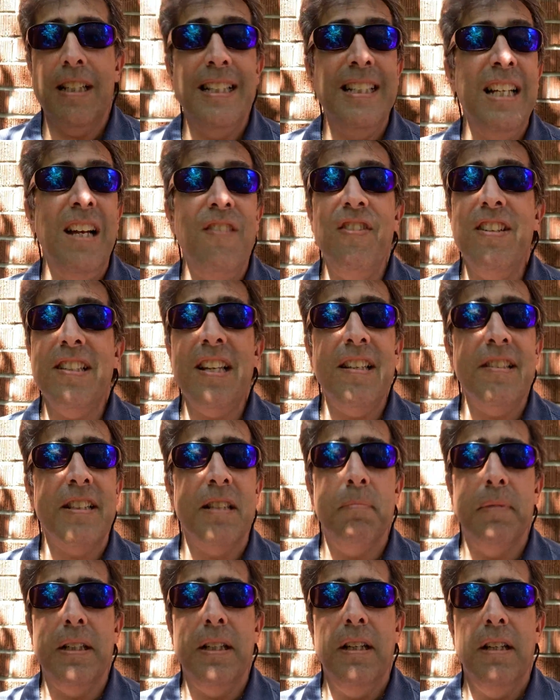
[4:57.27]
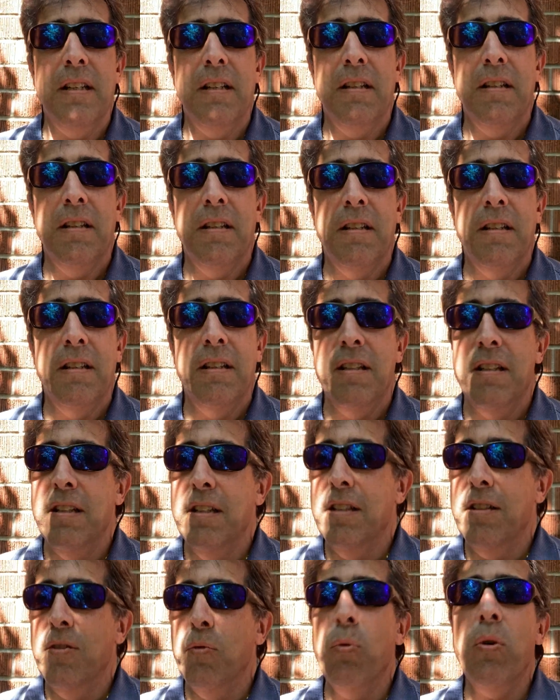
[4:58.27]
He never says to me,
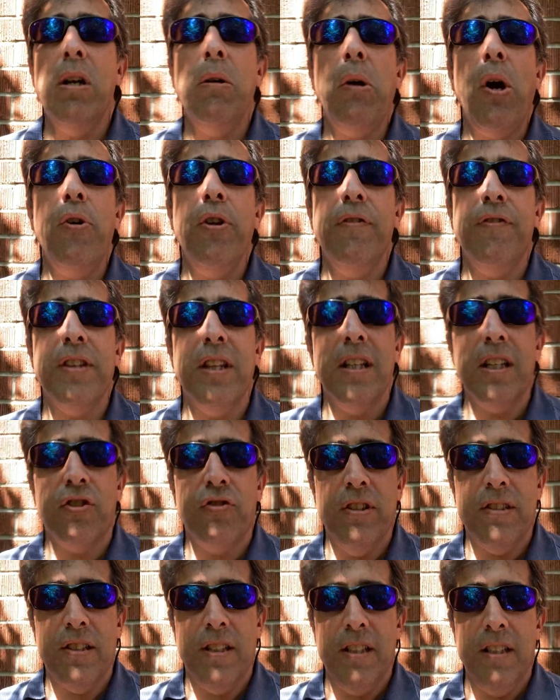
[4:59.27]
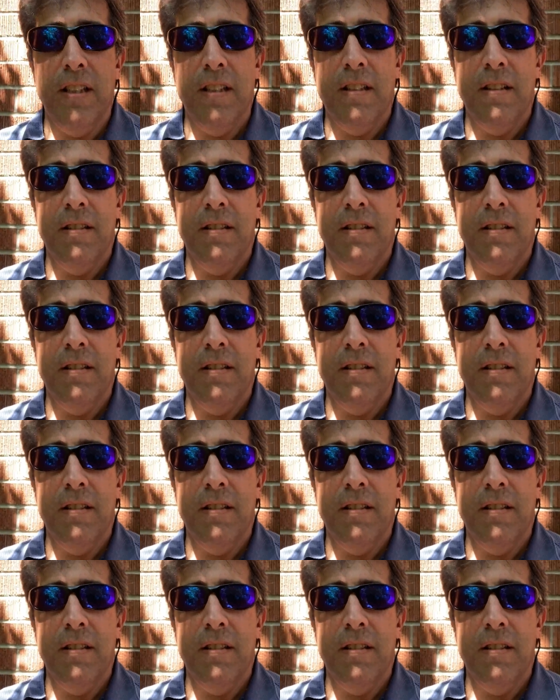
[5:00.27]
What do I owe you for the electricity?